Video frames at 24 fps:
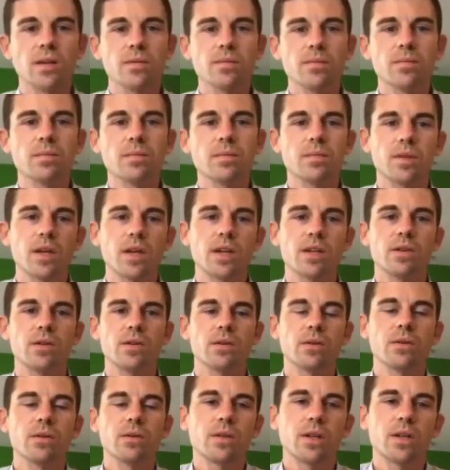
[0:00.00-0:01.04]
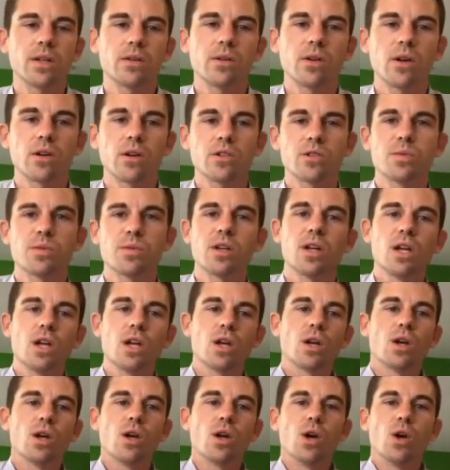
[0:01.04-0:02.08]
Thank you, Congressman.
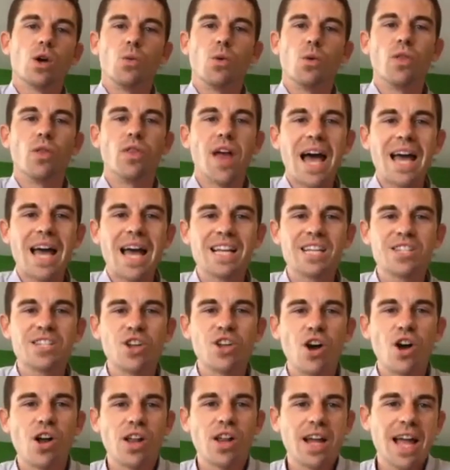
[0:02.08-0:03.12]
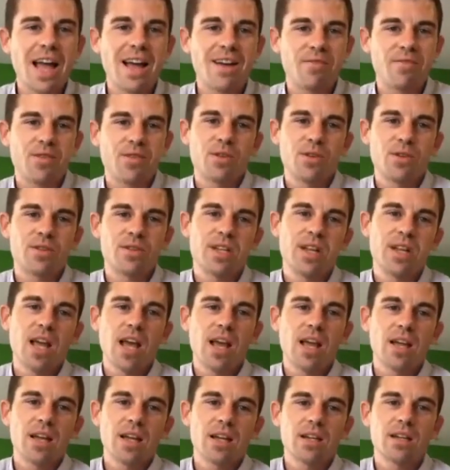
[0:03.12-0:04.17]
Well, that is all I have for you
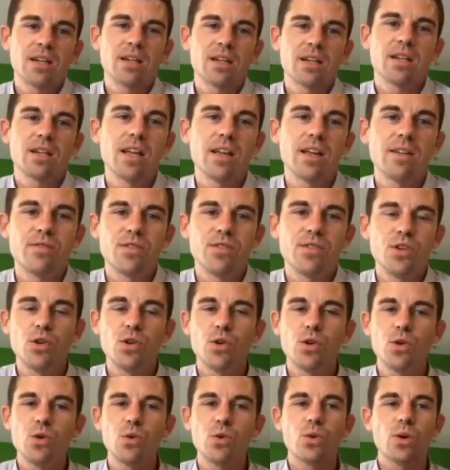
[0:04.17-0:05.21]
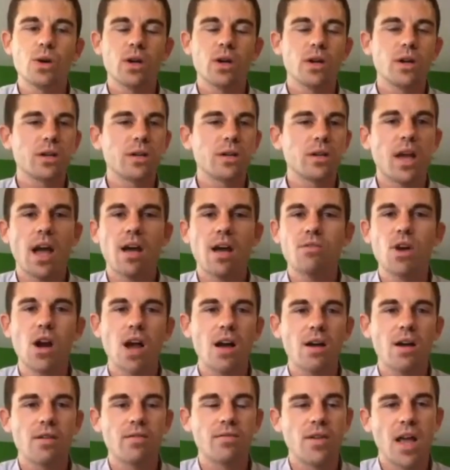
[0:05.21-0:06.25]
today. If you ever
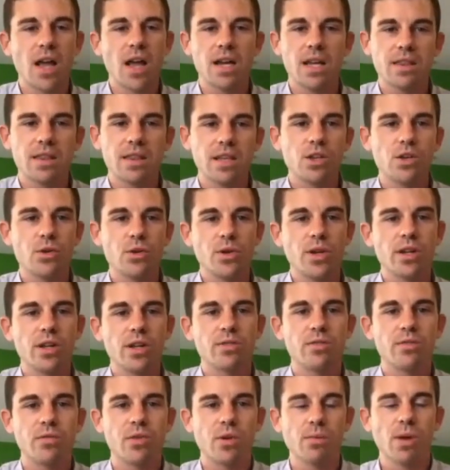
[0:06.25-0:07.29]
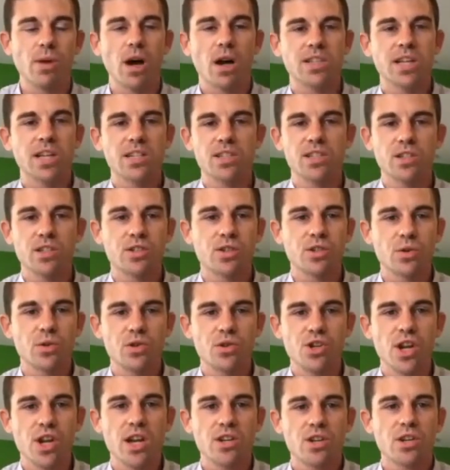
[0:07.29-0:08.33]
have anything you need from us as an
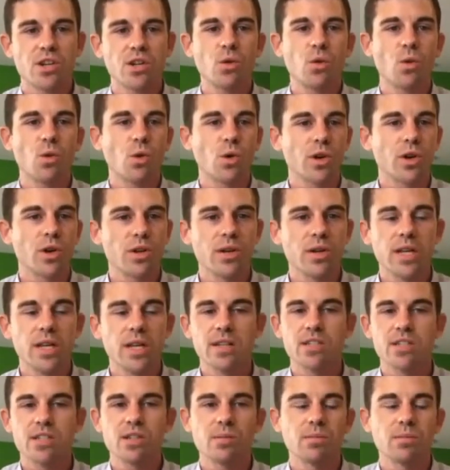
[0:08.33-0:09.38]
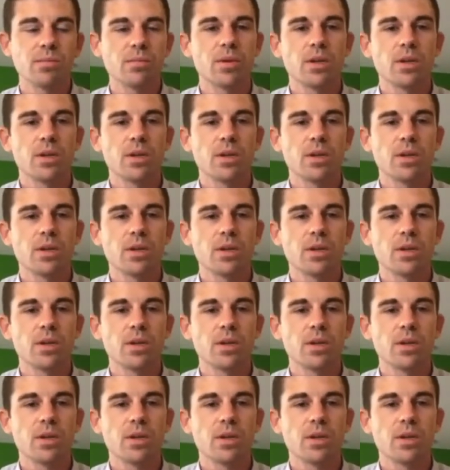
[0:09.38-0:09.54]
association, or you need some